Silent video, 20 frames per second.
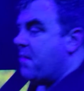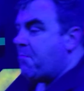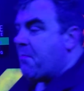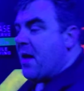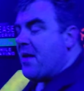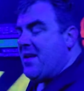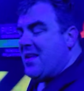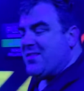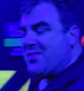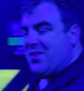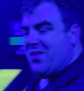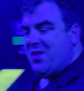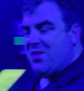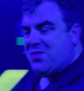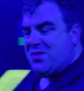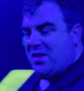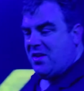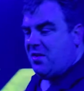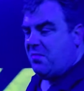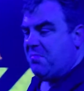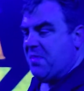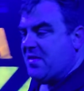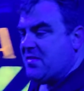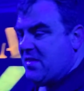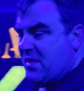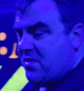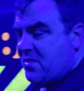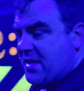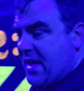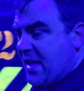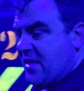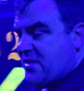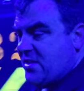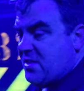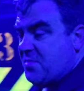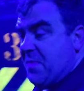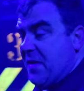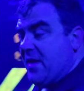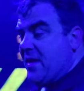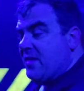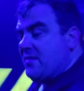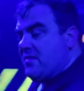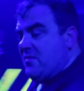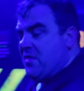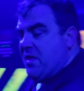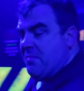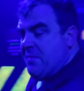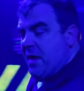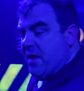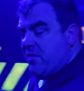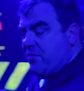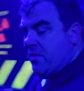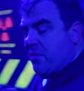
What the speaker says: Mondays are usually your busier days just because of the amount of